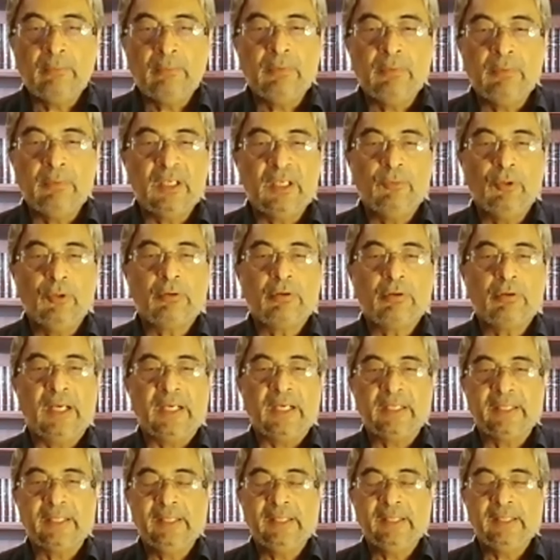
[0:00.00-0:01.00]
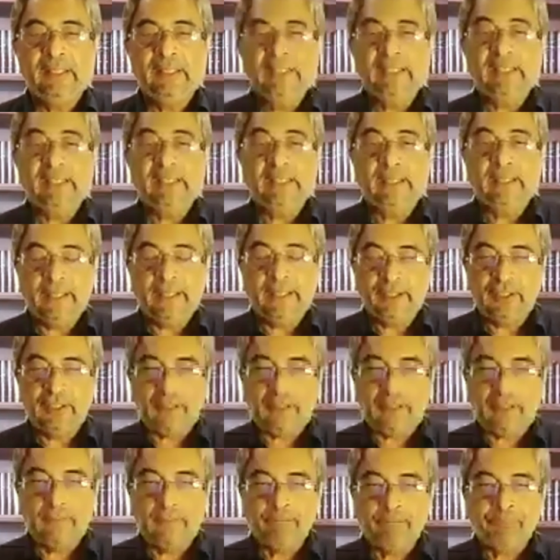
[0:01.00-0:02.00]
were democratically
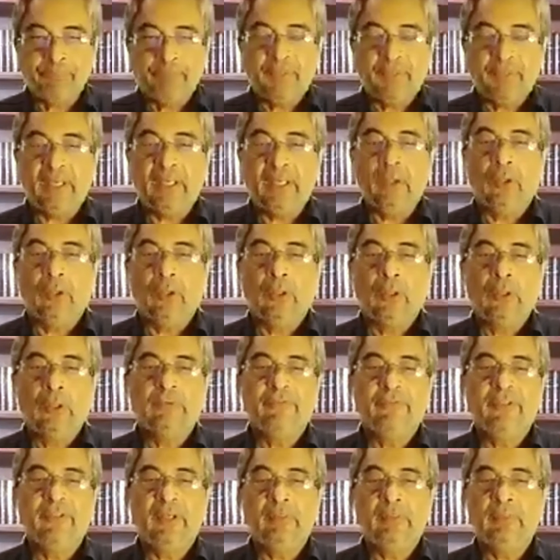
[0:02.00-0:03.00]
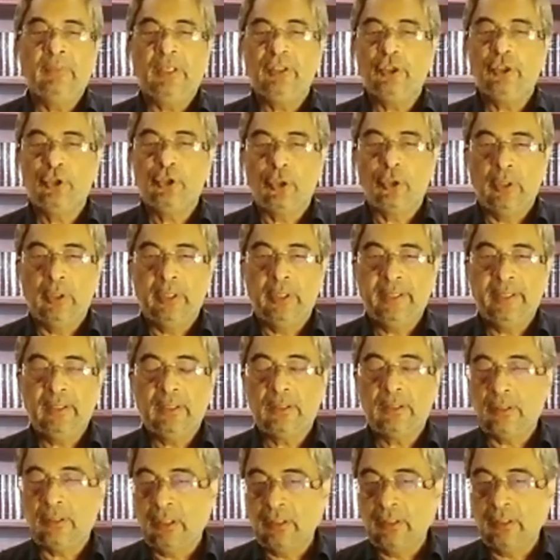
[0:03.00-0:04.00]
elected, and all of them enjoyed
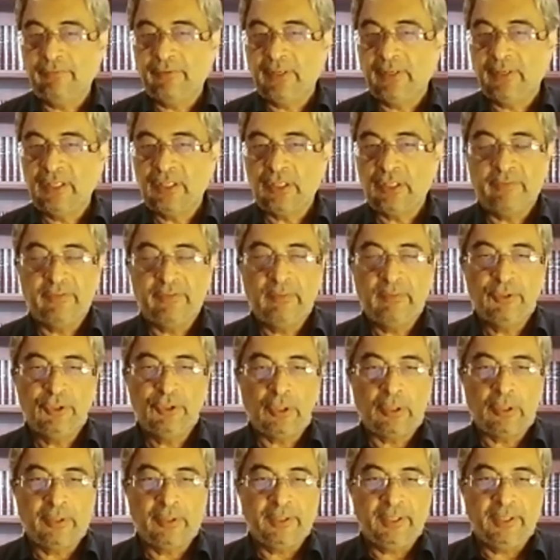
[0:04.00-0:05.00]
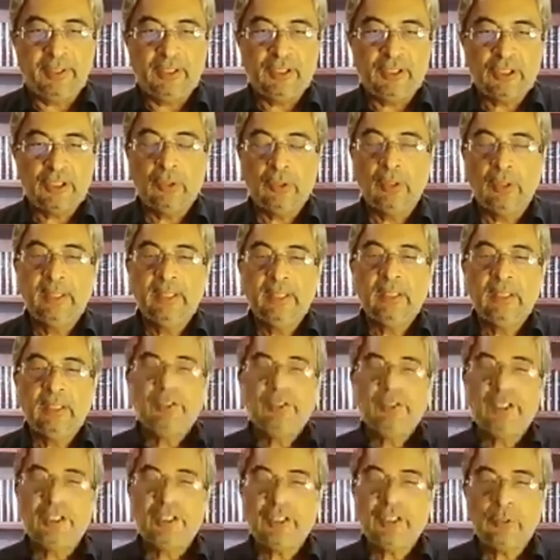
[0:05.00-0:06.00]
the confidence of the majority. So
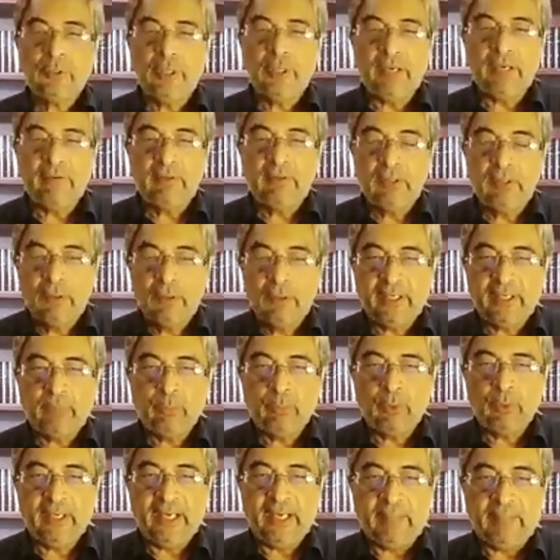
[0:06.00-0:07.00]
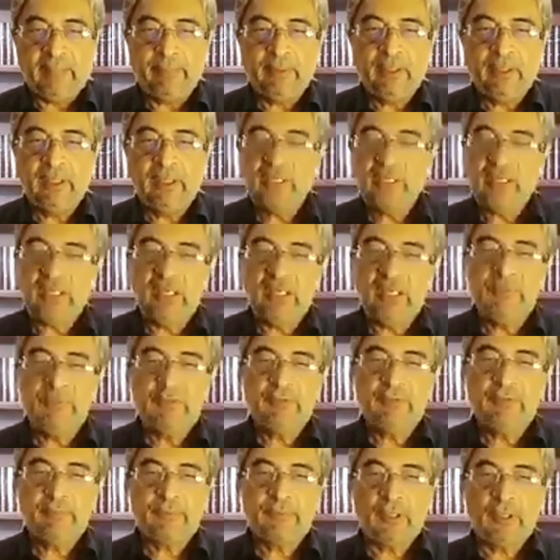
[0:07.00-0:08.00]
just to have a look at what happened in the times
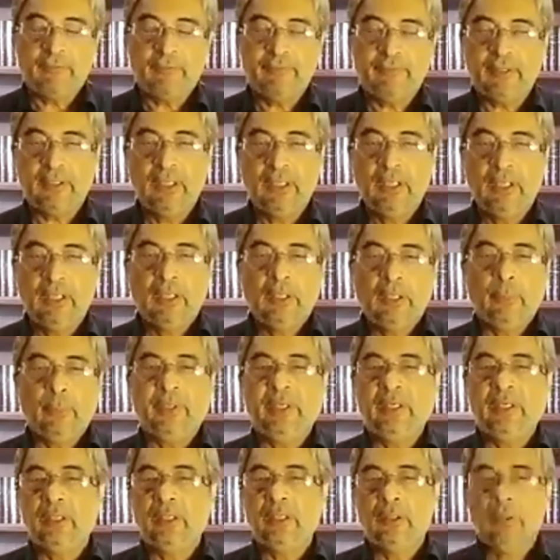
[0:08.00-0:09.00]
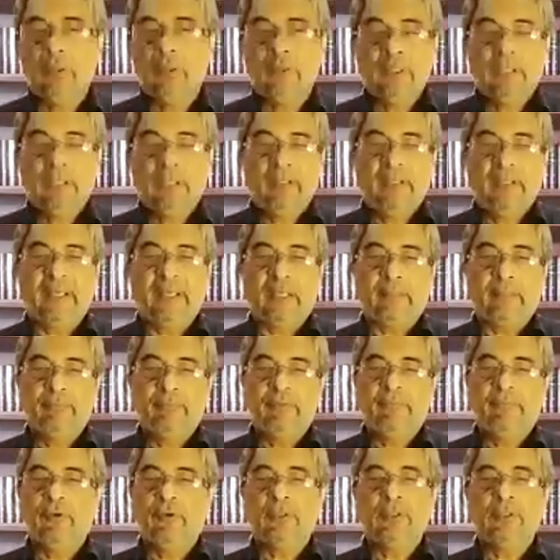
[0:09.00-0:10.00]
of the Prophet, we know that
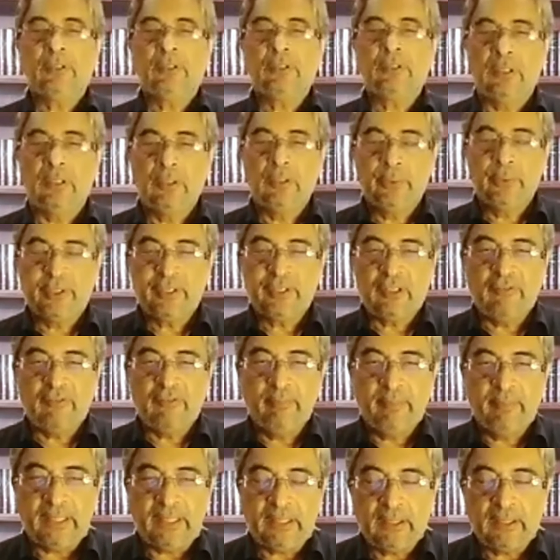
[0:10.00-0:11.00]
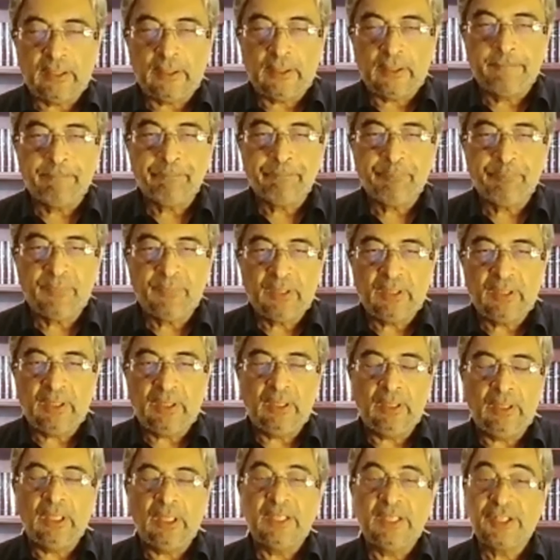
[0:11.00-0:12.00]
before the conquest of Mecca,
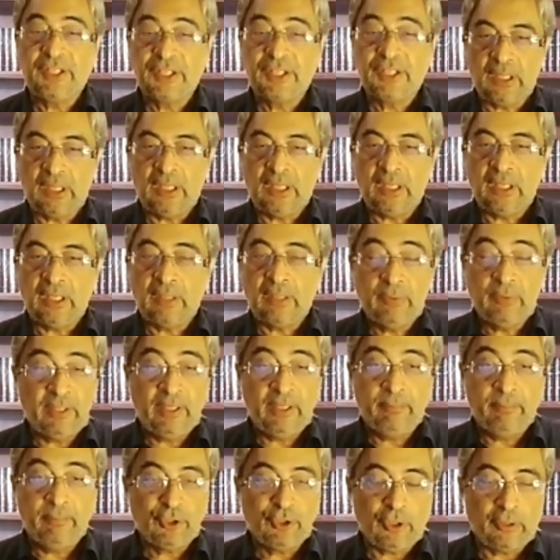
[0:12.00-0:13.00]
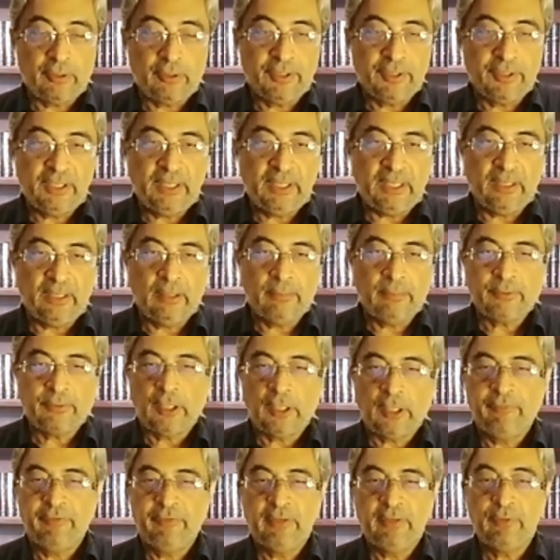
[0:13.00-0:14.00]
the Ansar were in majority and the
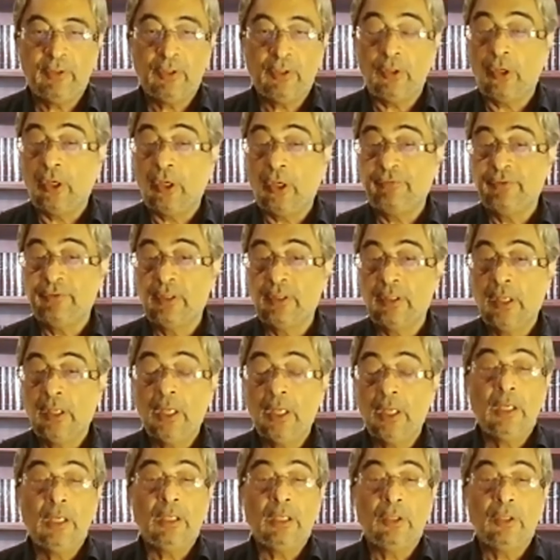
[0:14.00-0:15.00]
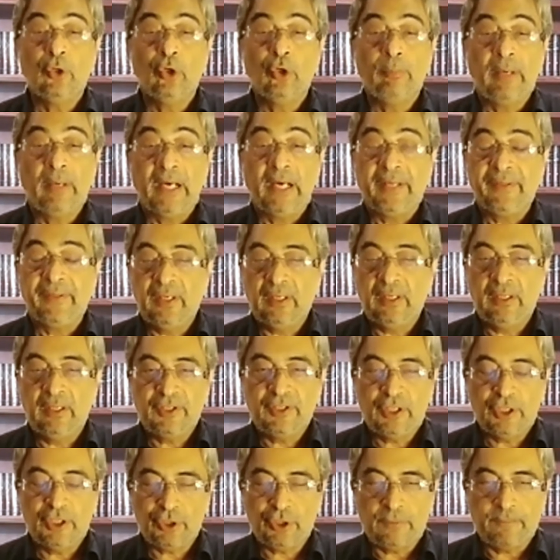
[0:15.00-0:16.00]
Prophet would often go by their
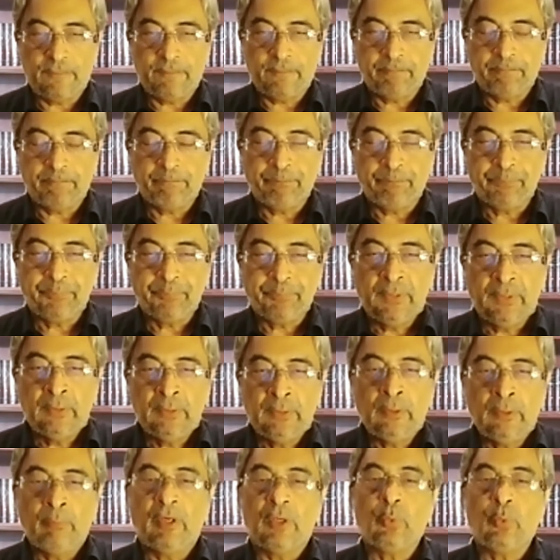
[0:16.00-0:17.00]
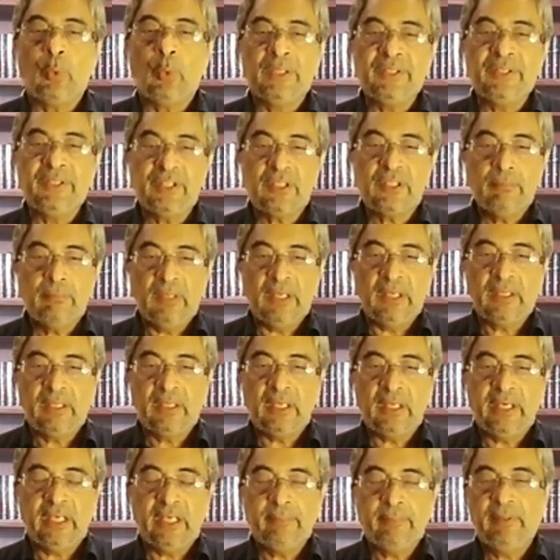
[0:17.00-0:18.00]
decision. But once
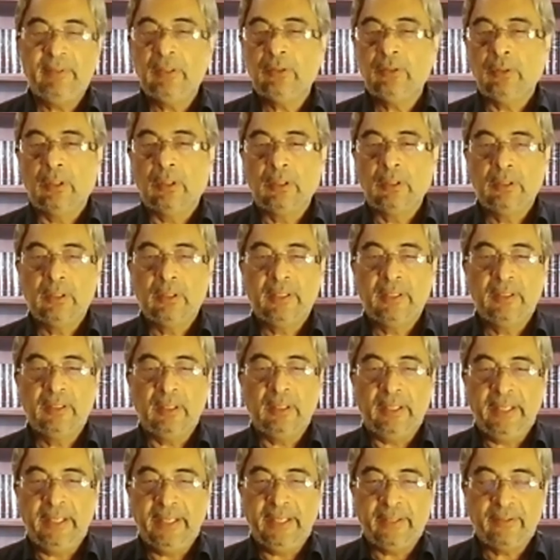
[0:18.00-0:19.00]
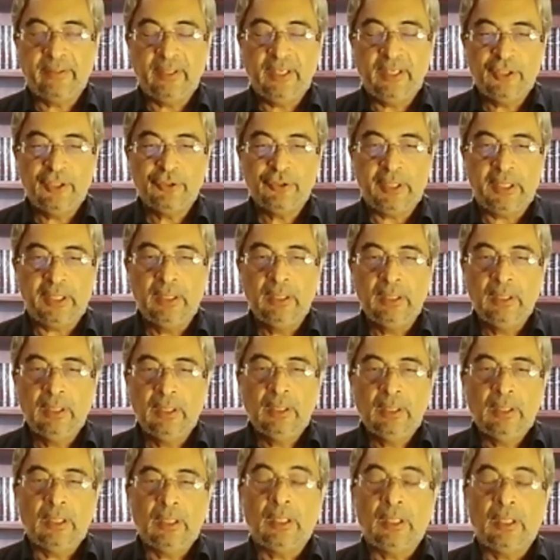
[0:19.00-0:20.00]
Mecca had been conquered in the 8th
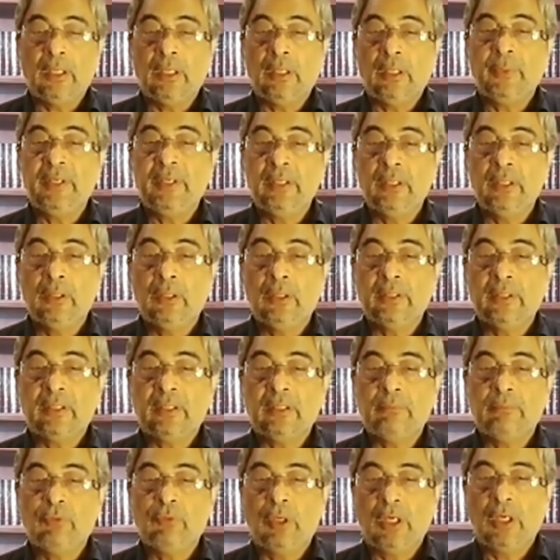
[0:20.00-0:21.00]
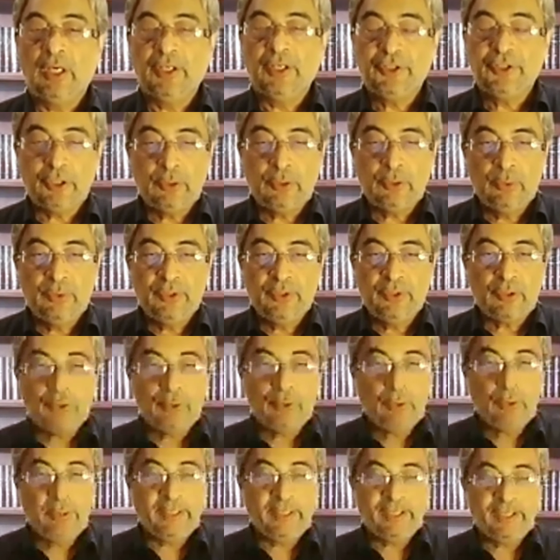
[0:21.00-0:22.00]
Hijri, we know that the Muhajirun's
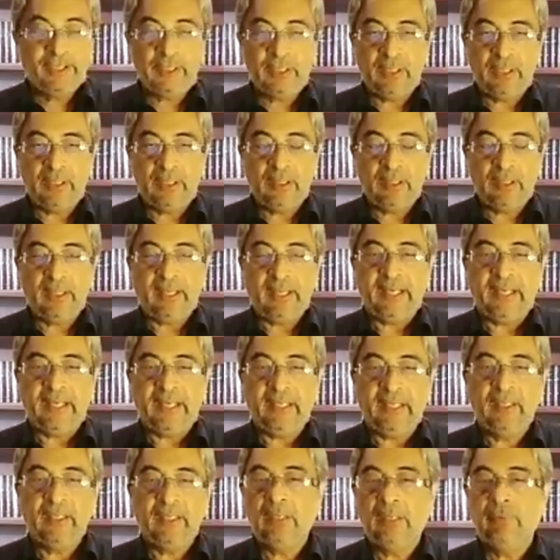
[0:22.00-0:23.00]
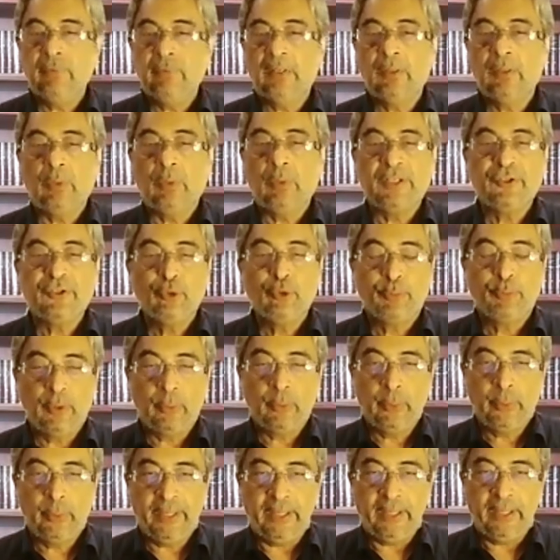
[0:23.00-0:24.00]
rule extended and they were the ones who
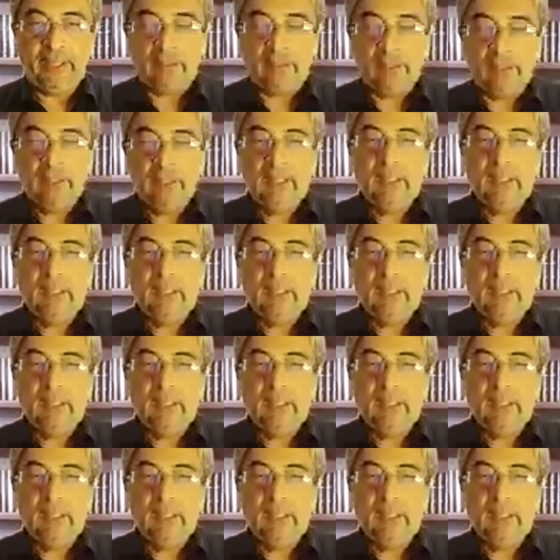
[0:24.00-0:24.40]
prevailed.